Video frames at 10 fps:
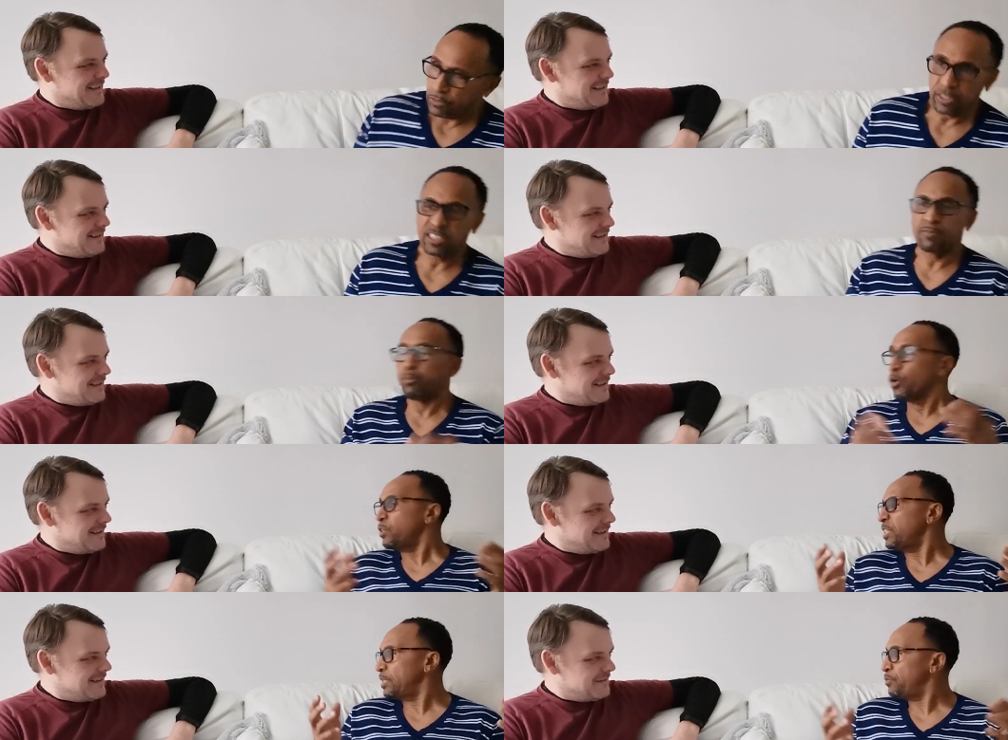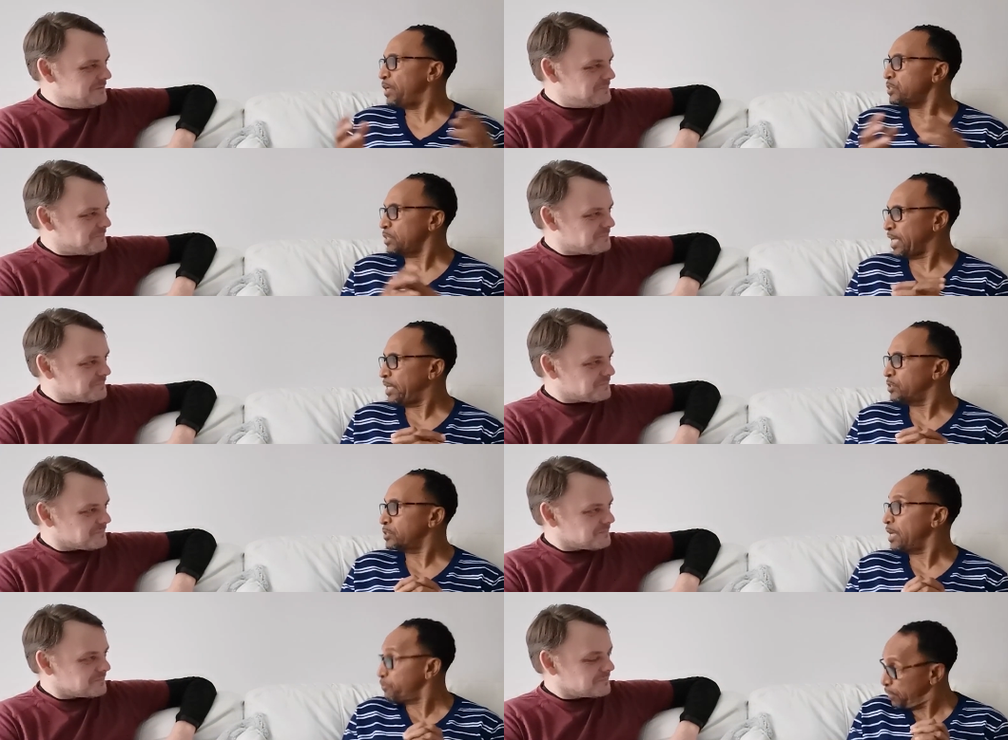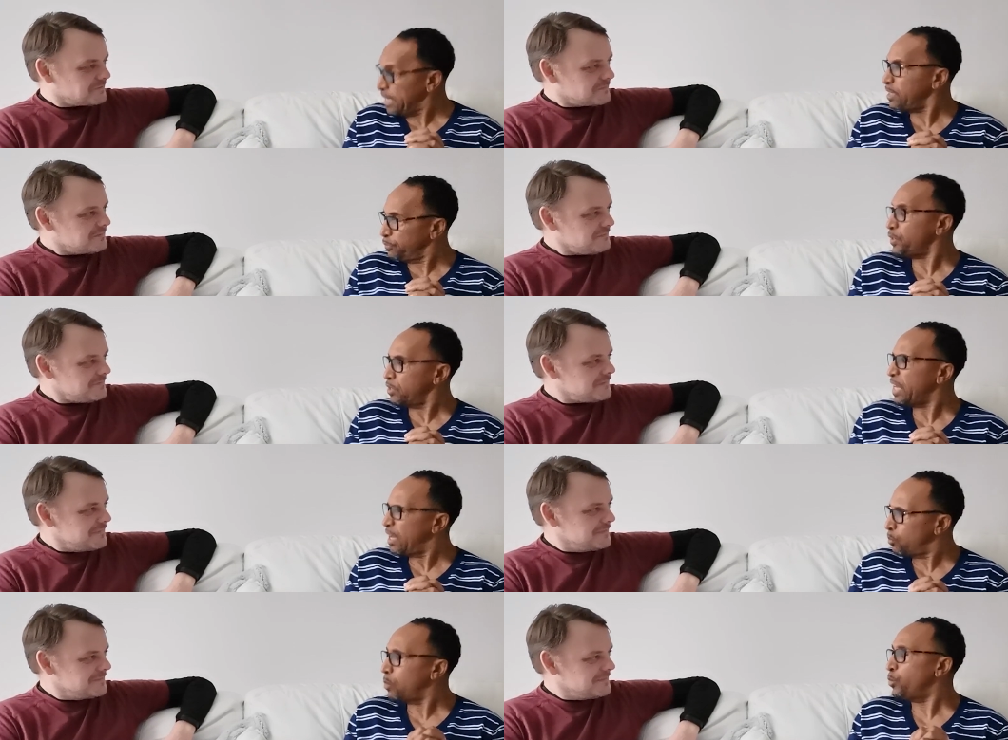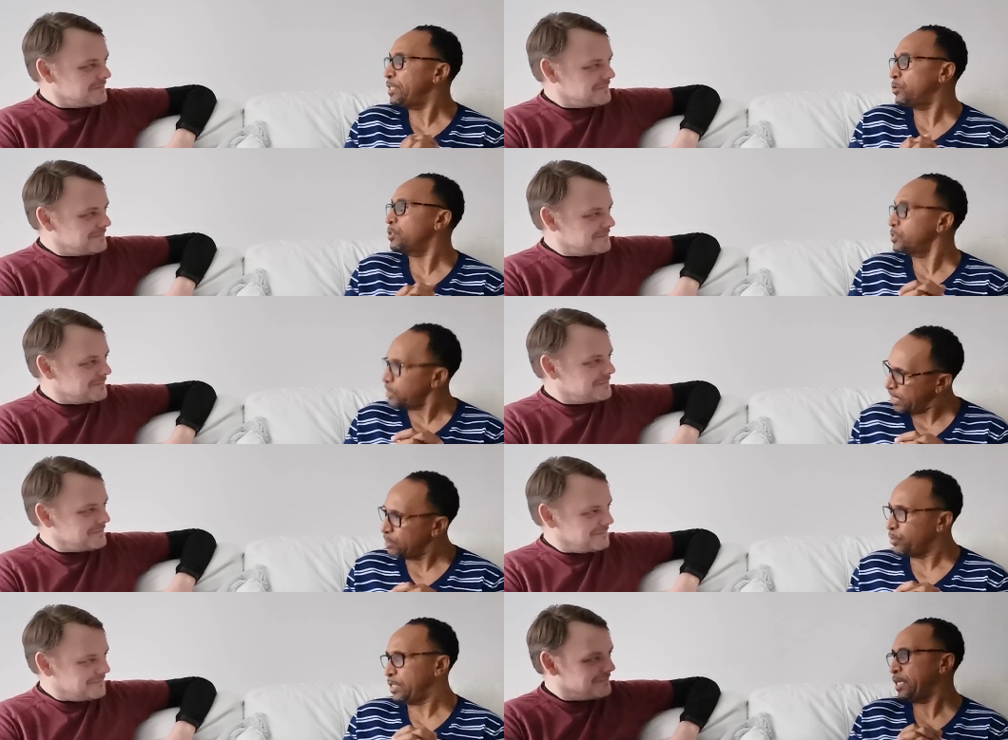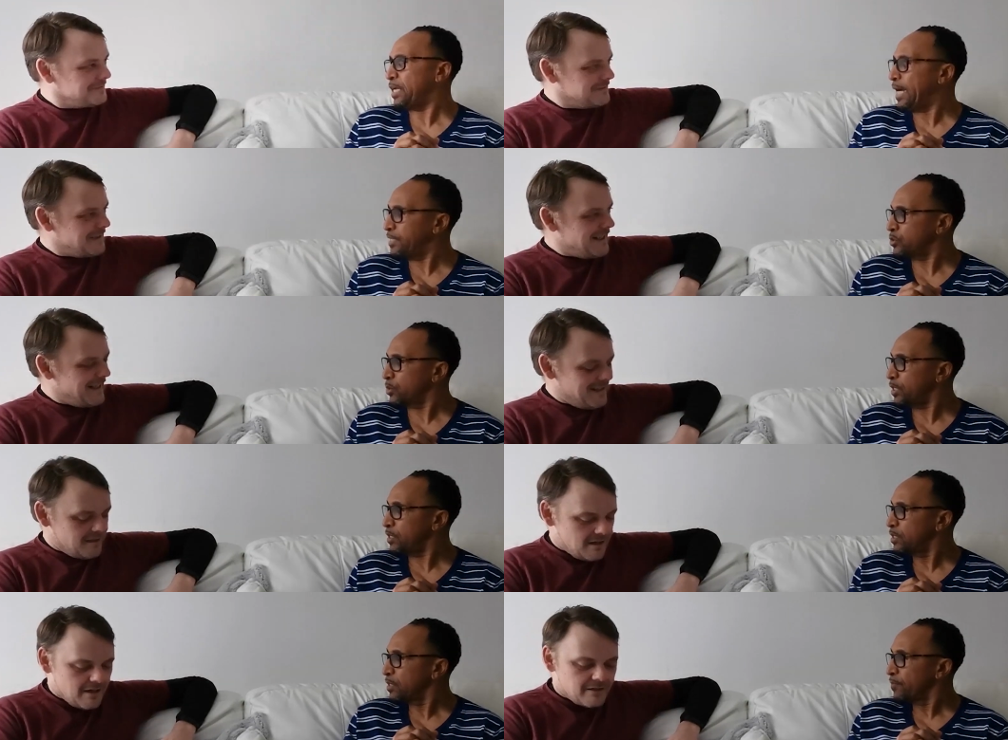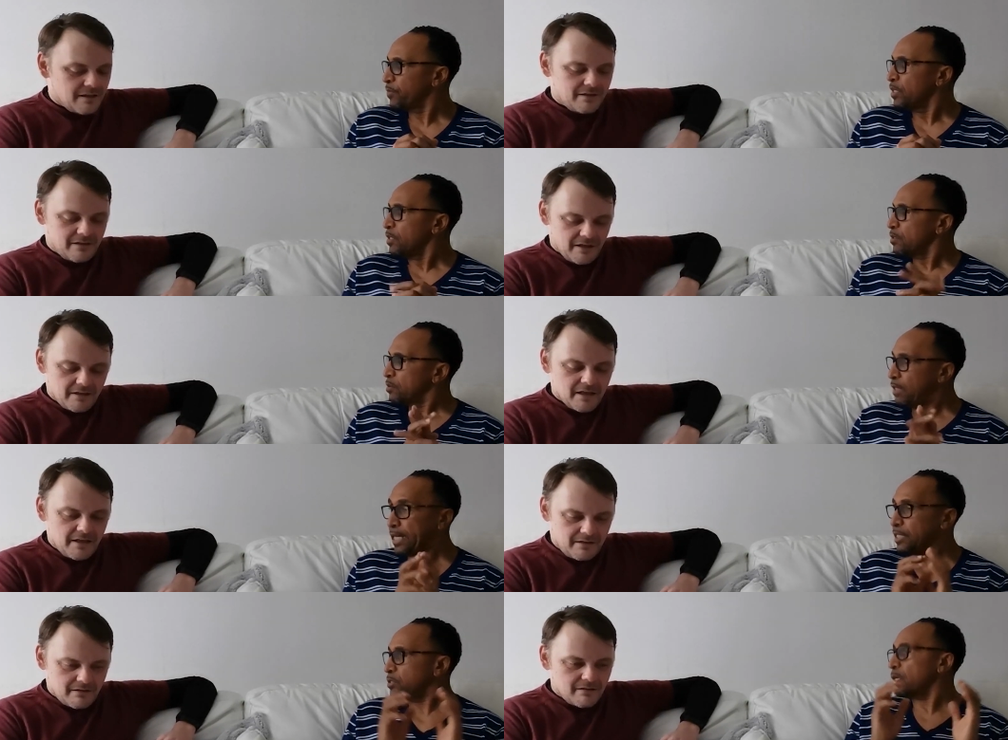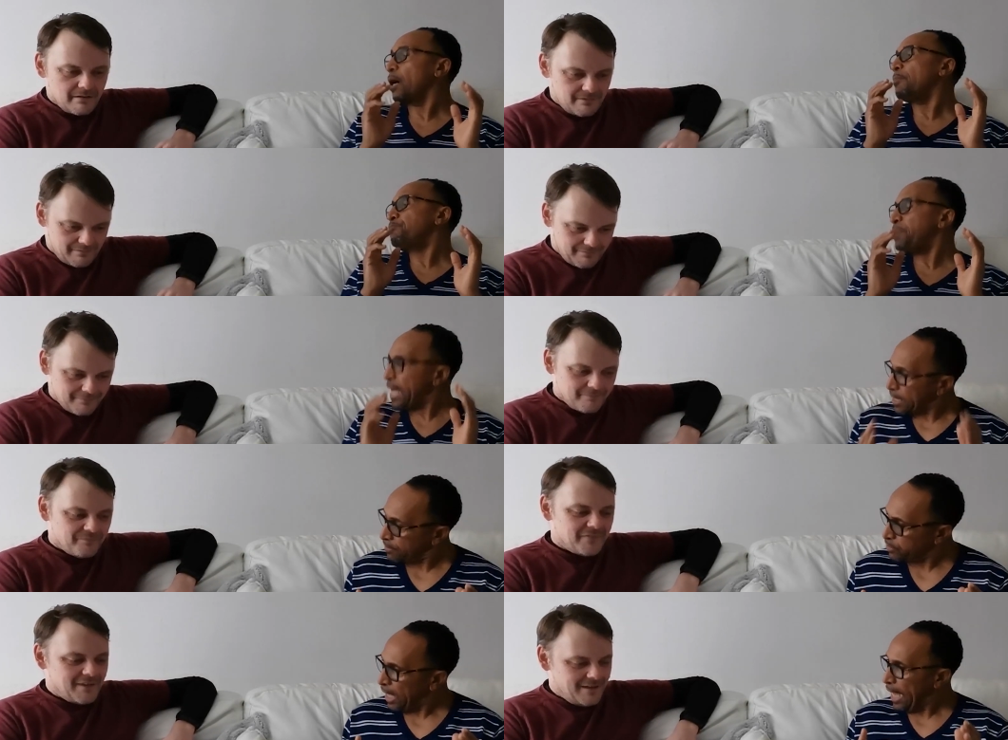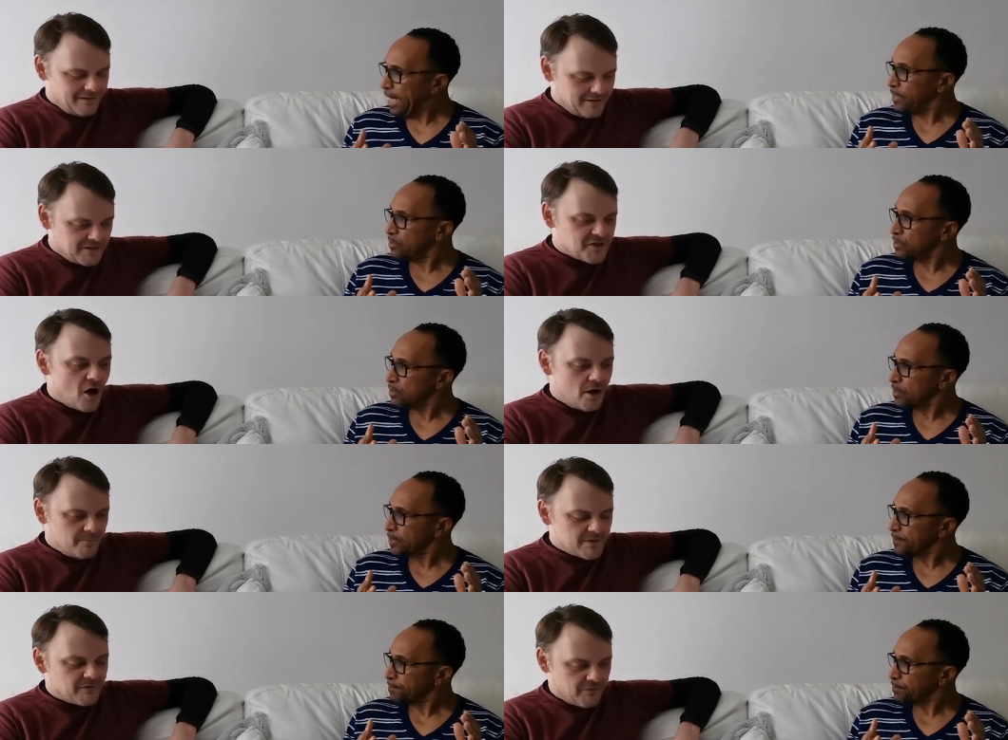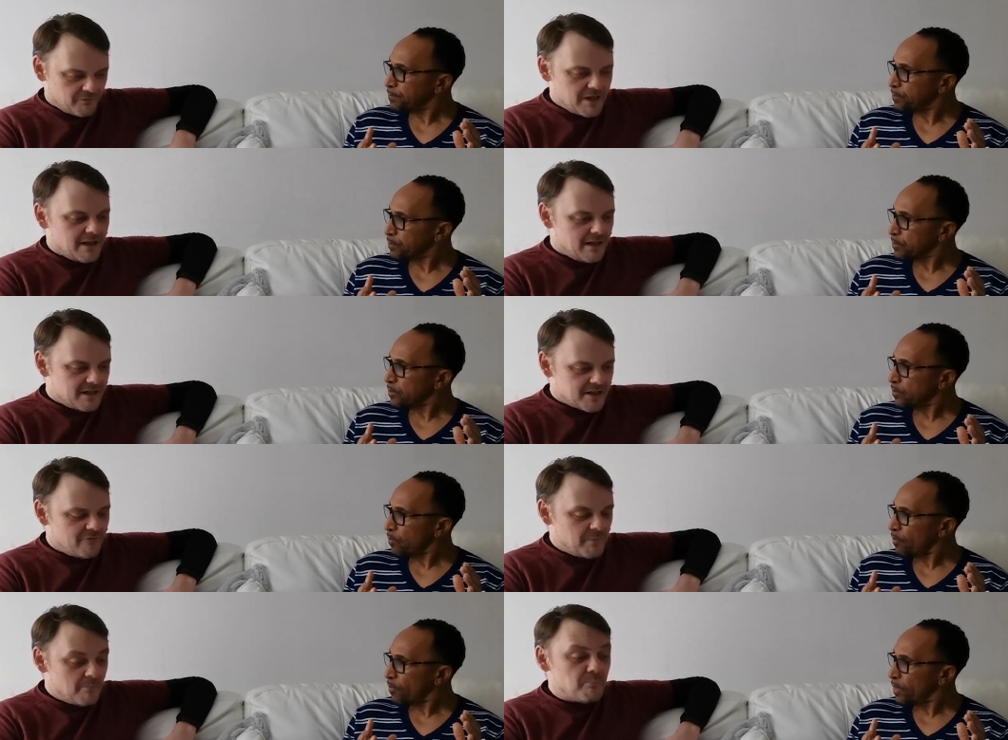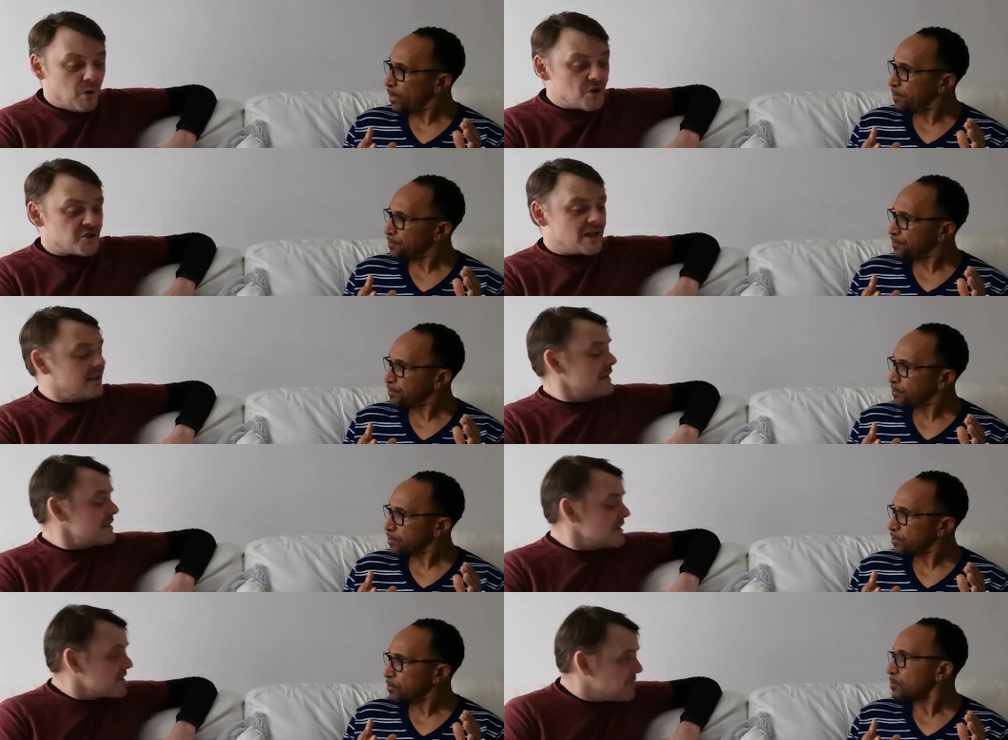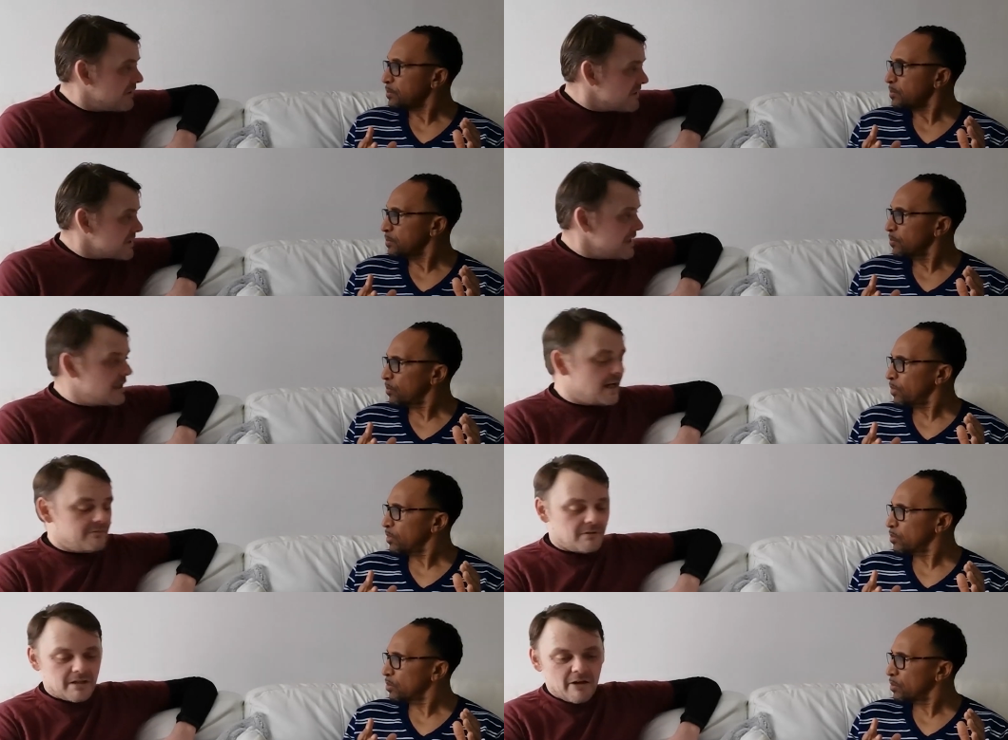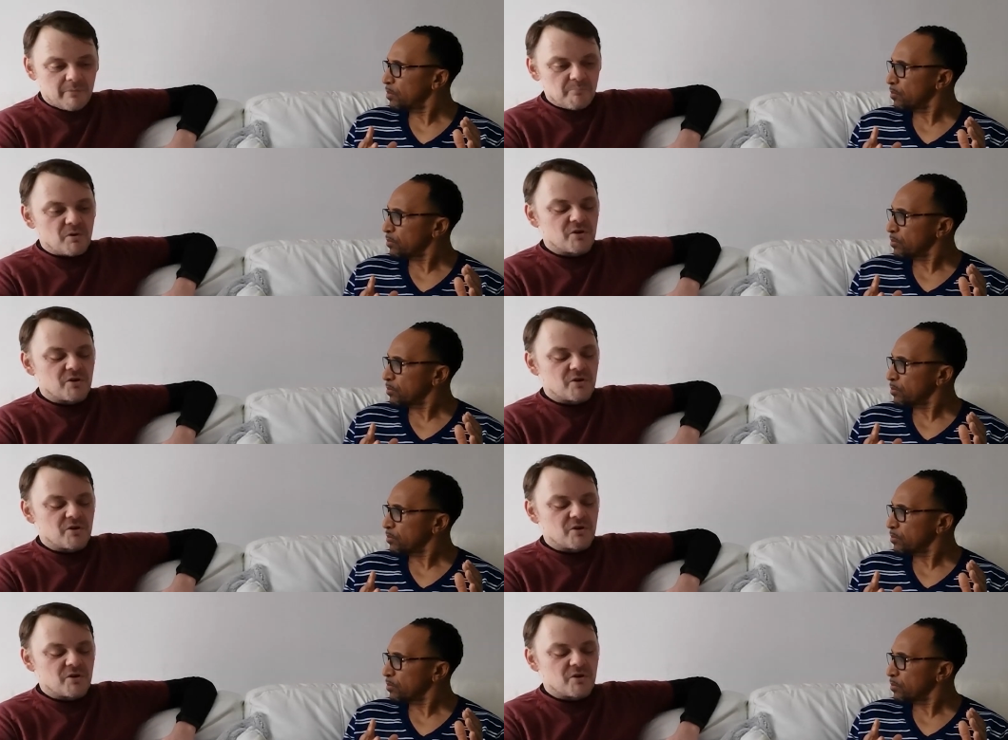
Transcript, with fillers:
Speaker 1: these brilliant investigators have finally figured out what we knew the second we laid eyes on it. The, the, that
Speaker 2: the, it's a pack of lies. The Times, for three years, have been pushing this conspiracy. They've, they've been